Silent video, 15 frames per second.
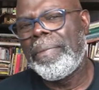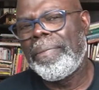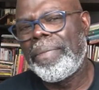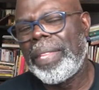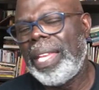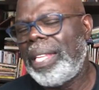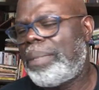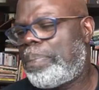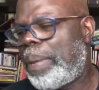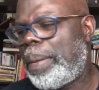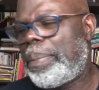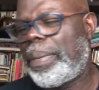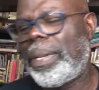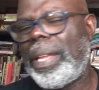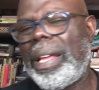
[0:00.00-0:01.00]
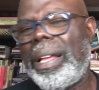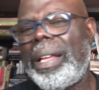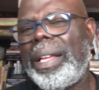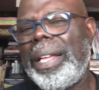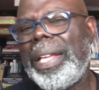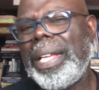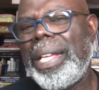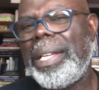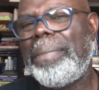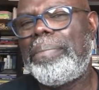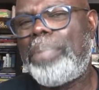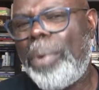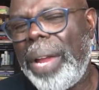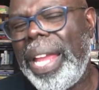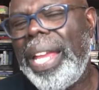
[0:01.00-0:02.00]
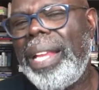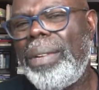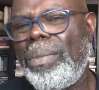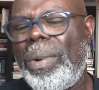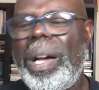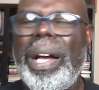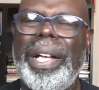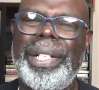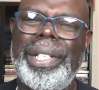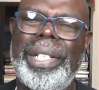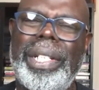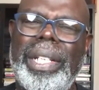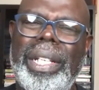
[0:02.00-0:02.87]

These people are brainwashed.